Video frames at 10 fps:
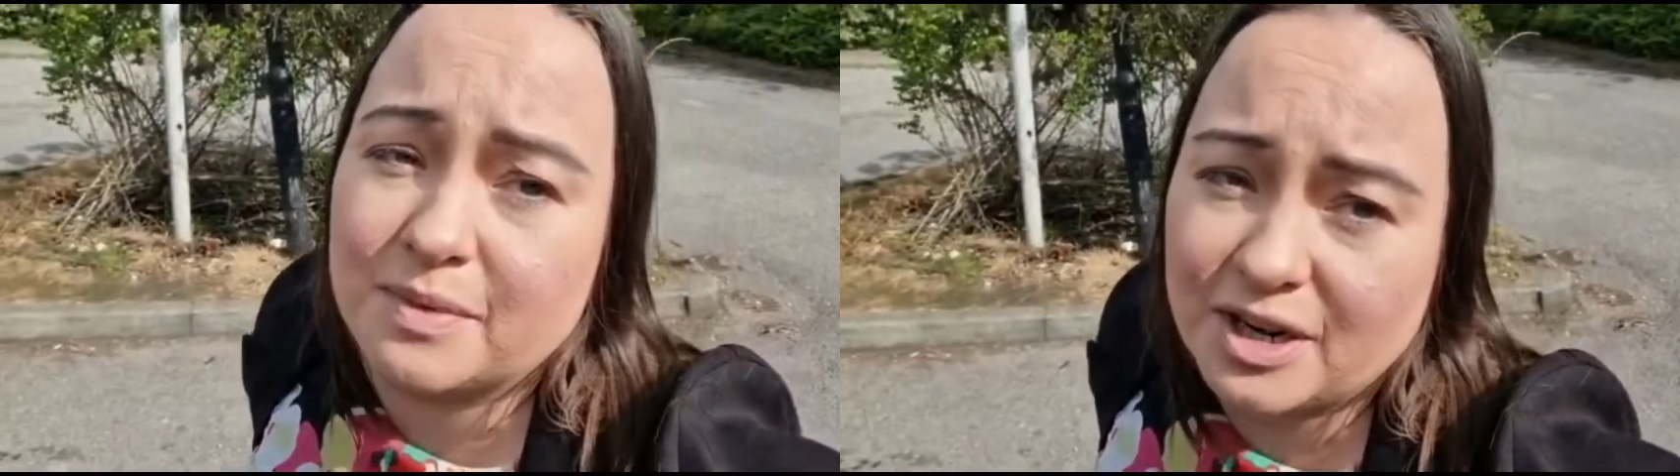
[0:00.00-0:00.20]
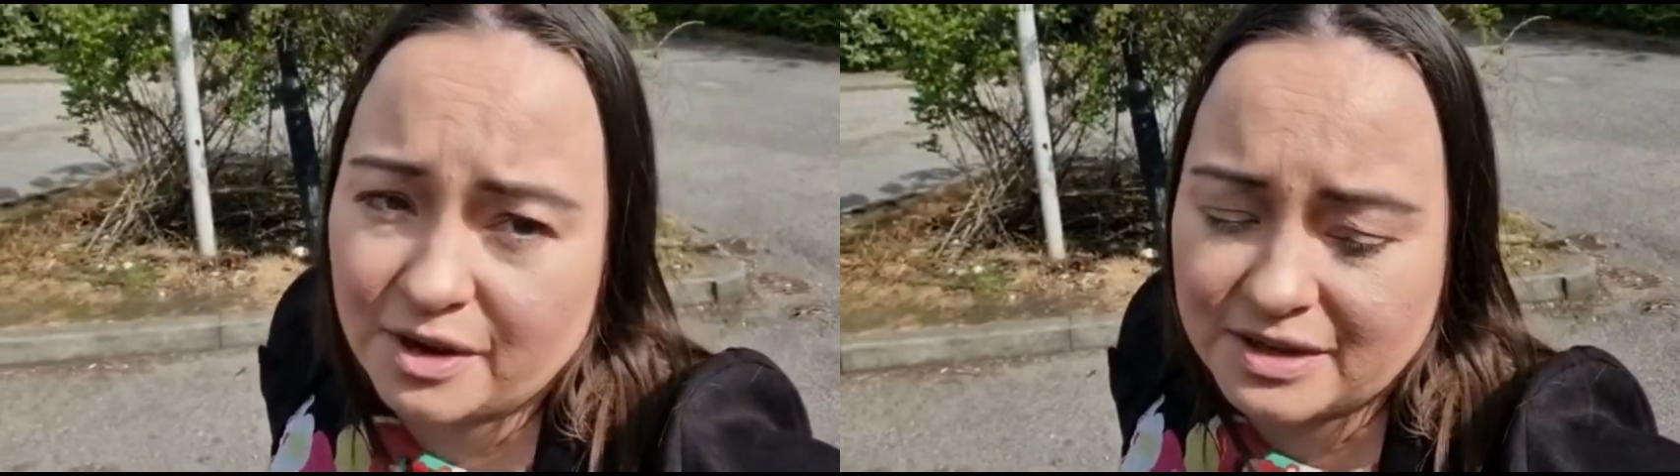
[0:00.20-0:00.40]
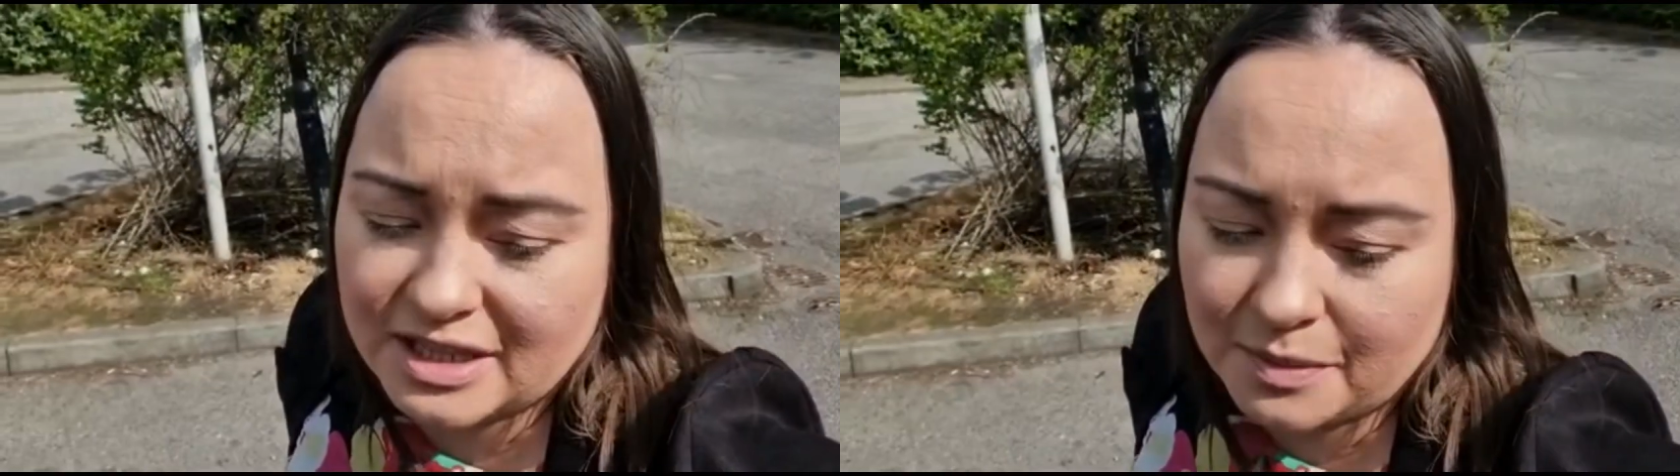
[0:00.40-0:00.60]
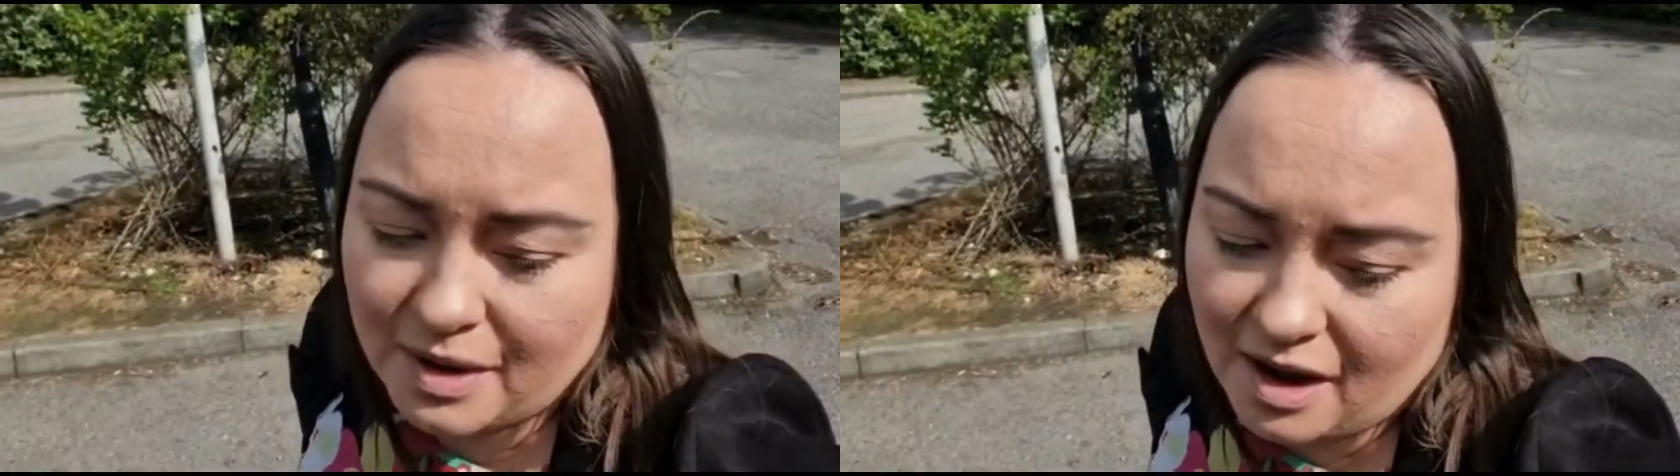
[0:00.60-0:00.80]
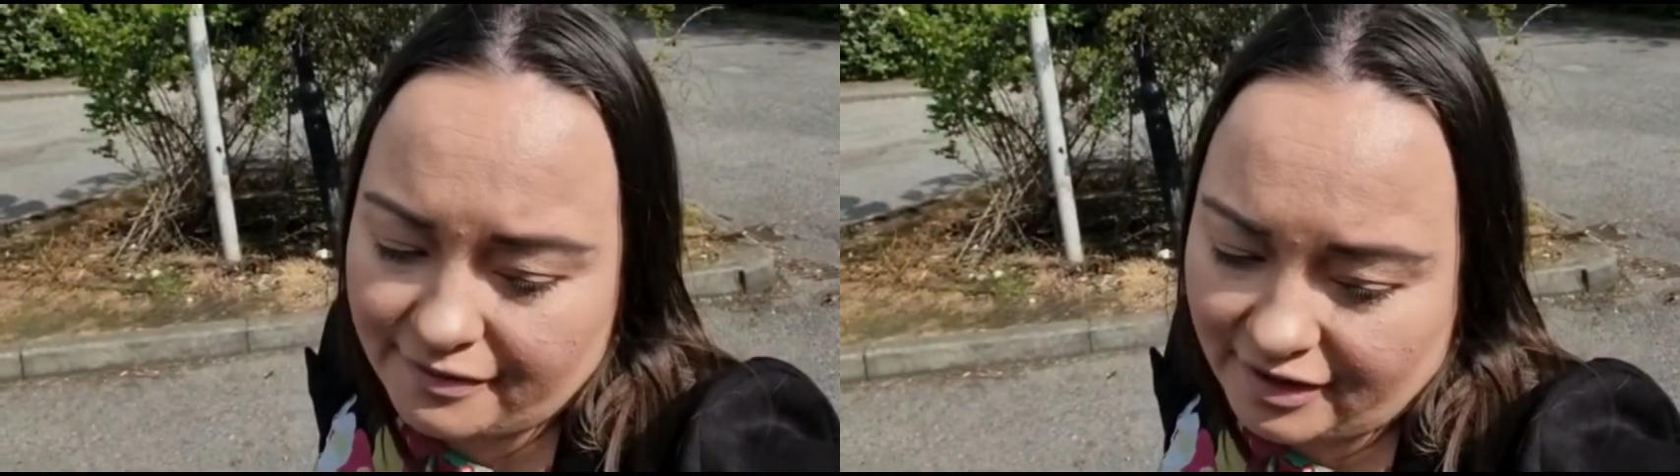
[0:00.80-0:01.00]
but no, he slept at
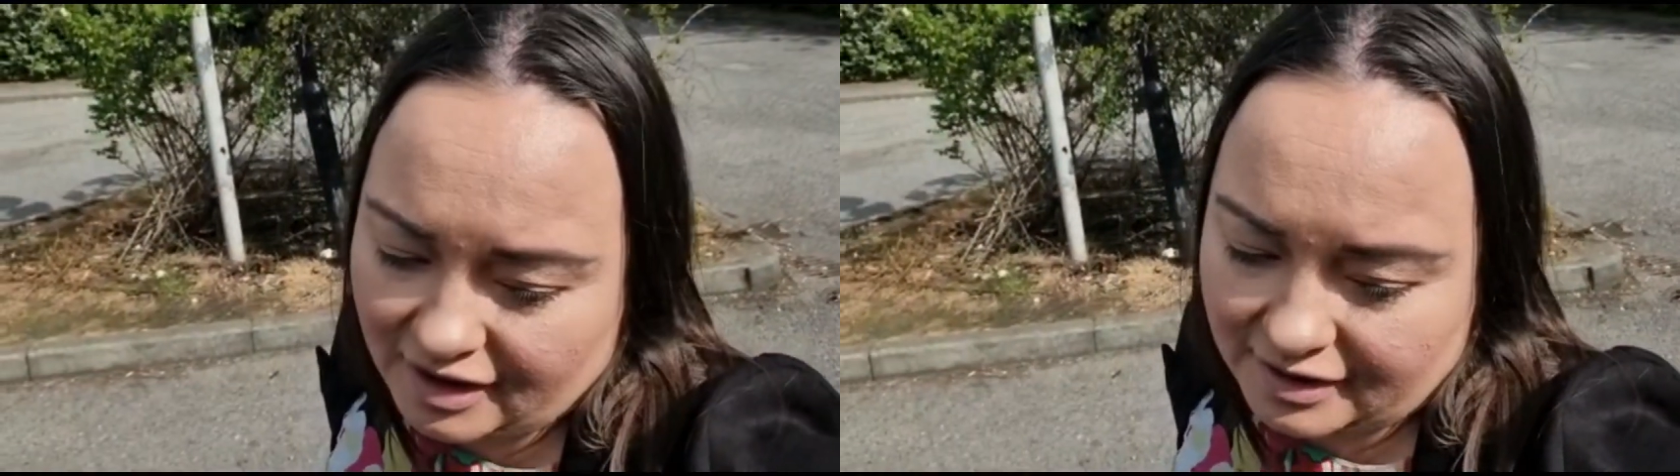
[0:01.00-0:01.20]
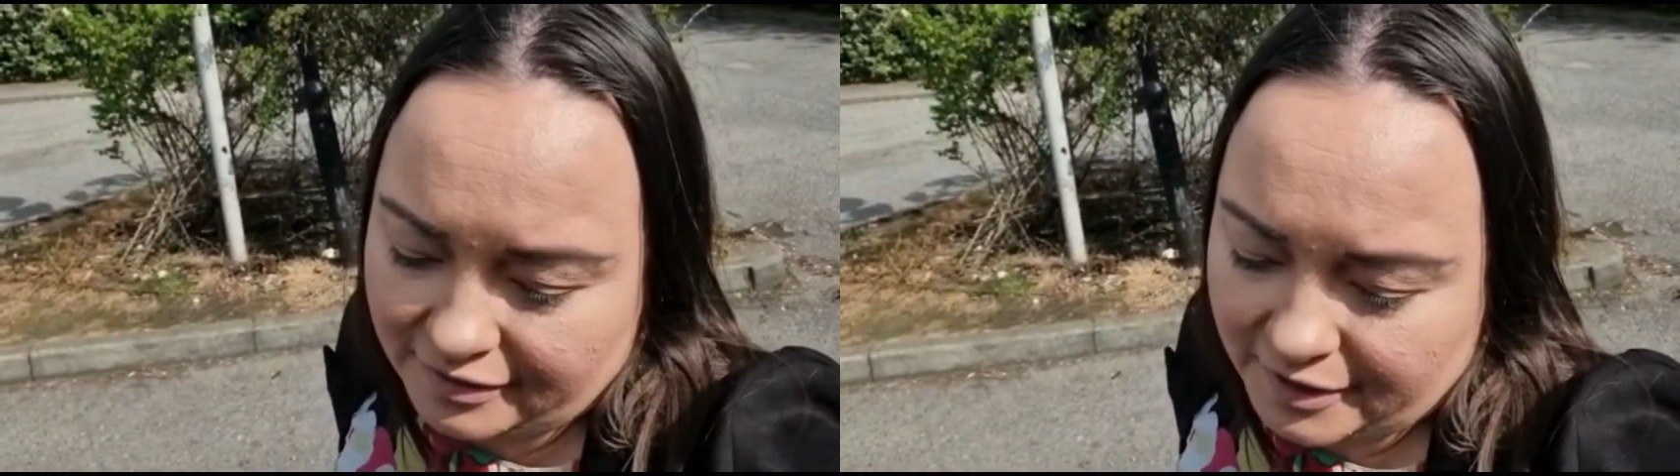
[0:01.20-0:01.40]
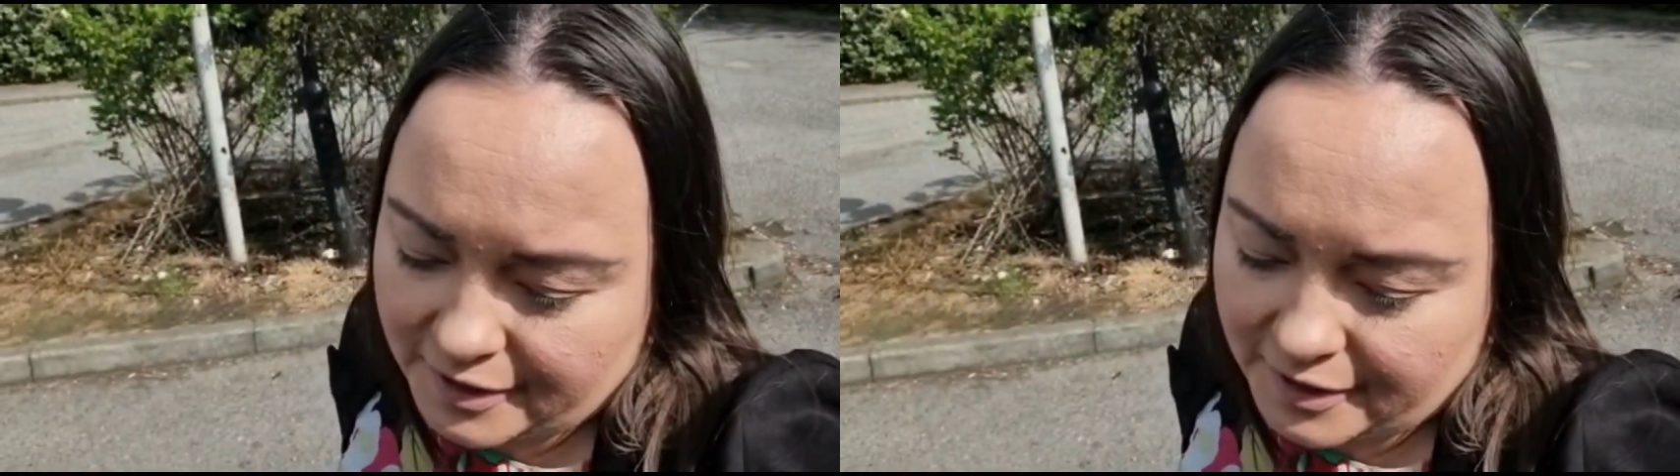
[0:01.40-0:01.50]
5:30.